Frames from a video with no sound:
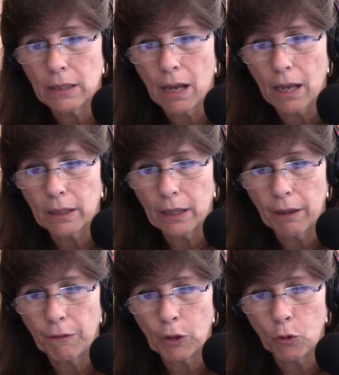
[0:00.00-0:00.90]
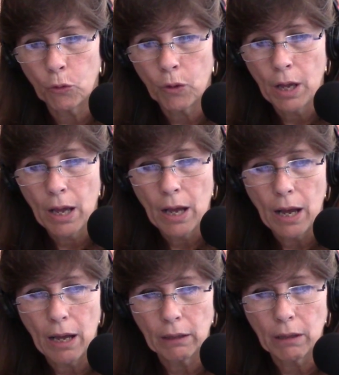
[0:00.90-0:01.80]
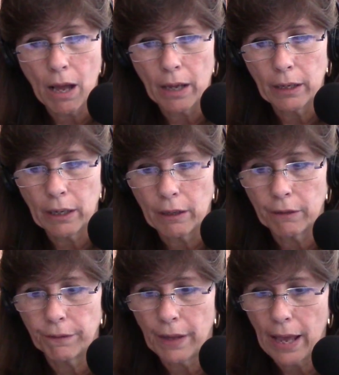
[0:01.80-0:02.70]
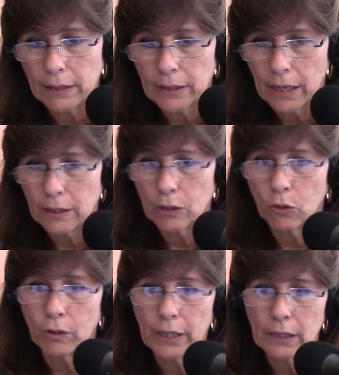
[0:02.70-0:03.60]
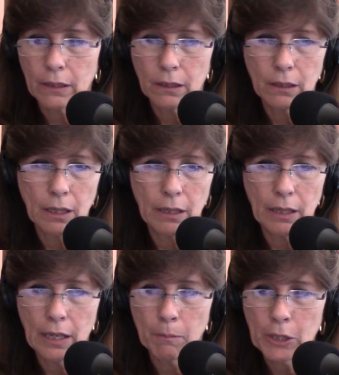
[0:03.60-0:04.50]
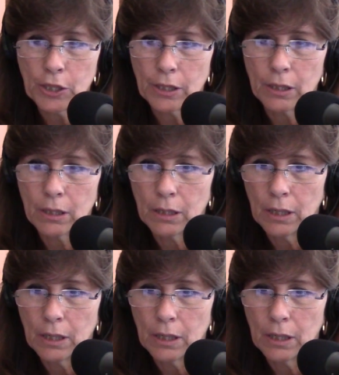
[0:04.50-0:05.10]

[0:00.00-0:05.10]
not give you a lot of excess noise in the images.